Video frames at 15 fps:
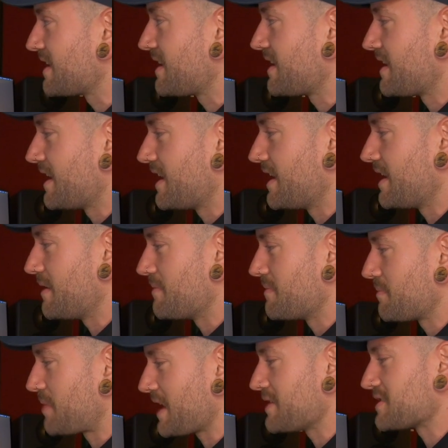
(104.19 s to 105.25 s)

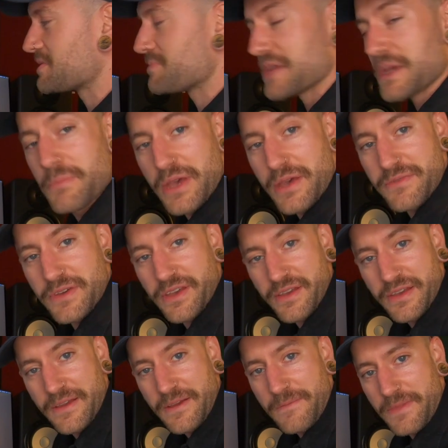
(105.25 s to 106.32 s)
But I used to be a bit of a
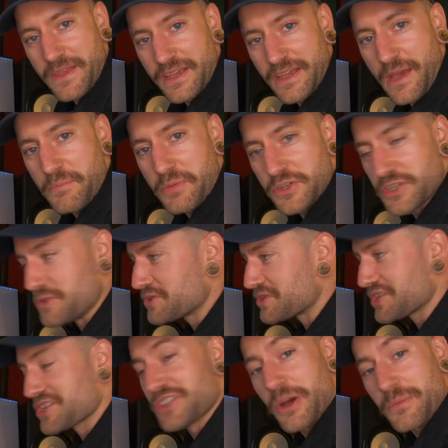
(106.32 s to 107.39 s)
producer
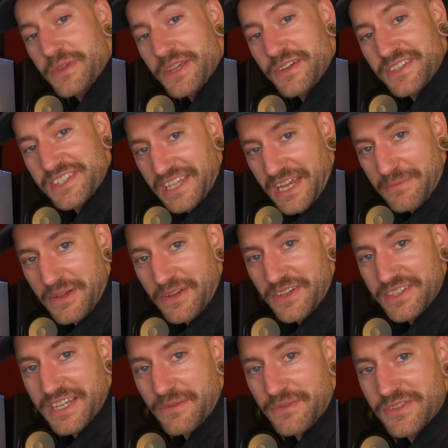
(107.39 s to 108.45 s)
snob, you could say,
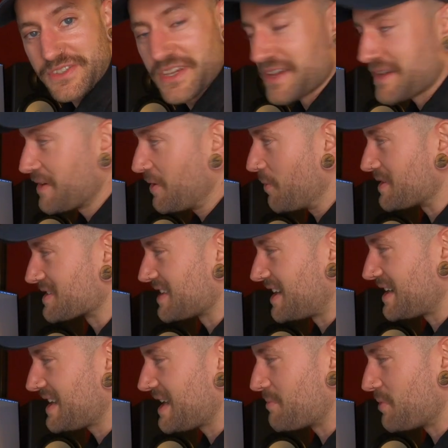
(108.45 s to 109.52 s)
because I was always
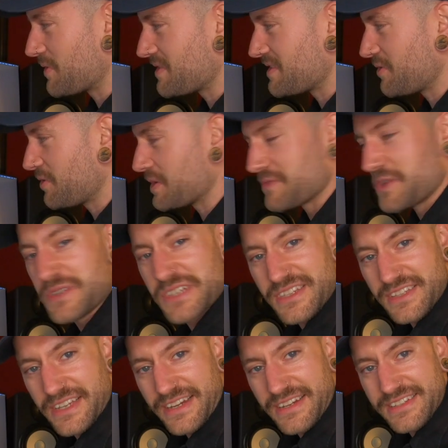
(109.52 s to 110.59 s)
like, yeah, but all they've used
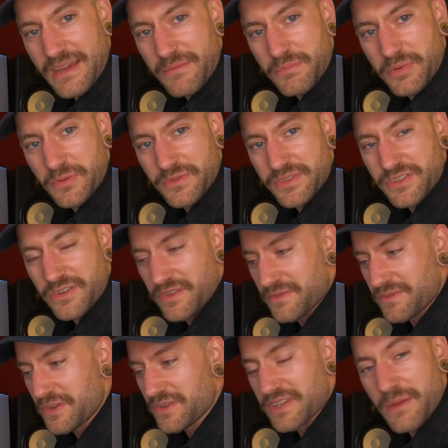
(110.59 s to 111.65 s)
is like they've
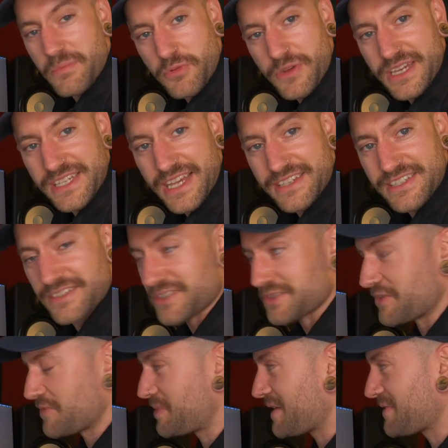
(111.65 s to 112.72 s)
used like presets and
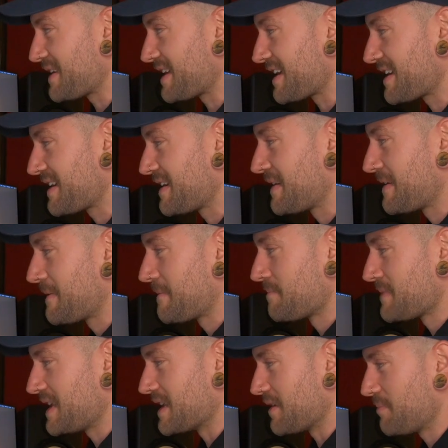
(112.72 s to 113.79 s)
stuff. But I think,
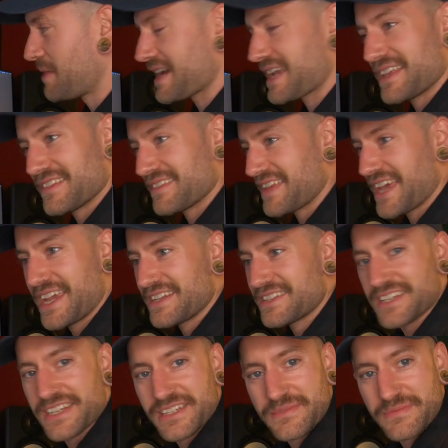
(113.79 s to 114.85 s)
you know, back in
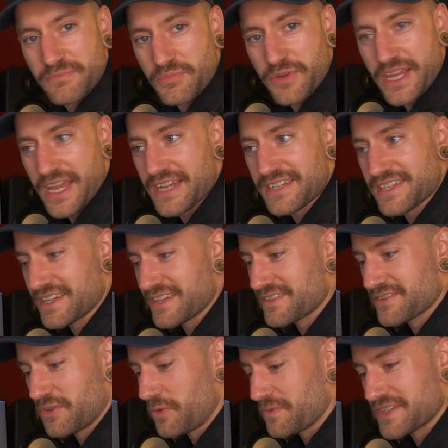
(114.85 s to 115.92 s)
80s,
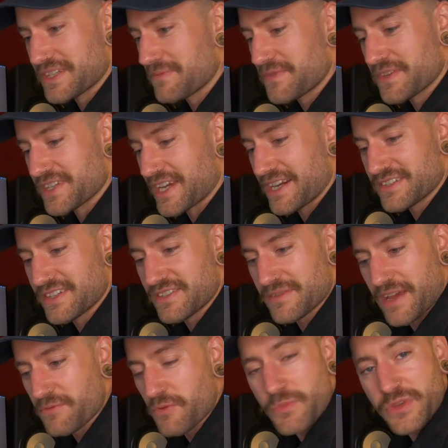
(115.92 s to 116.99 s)
pre-80s, all the synthesizers,
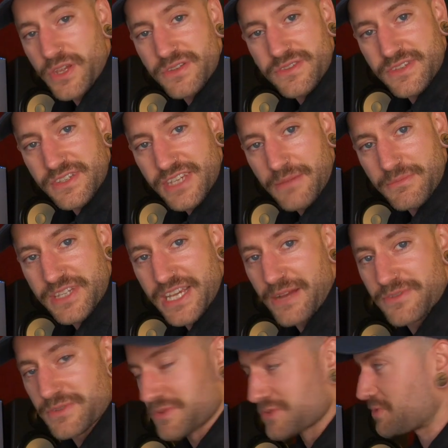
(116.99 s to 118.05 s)
everyone were using the same
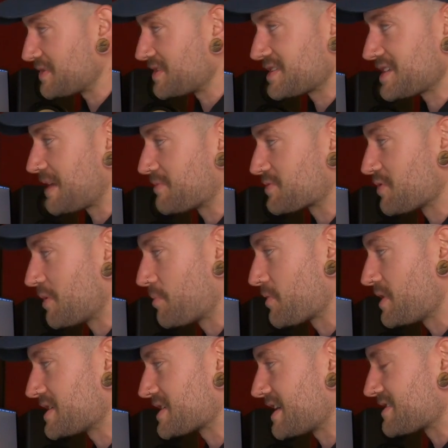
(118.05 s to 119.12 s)
sounds. It was always the same sort of
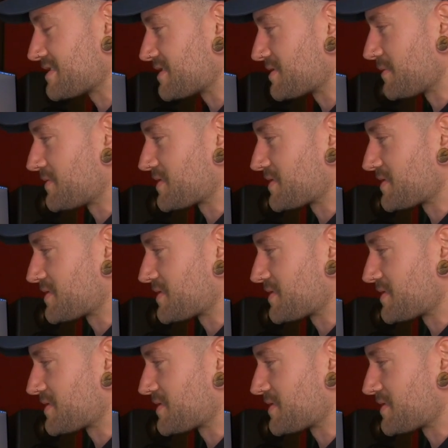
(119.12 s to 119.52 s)
presets and stuff.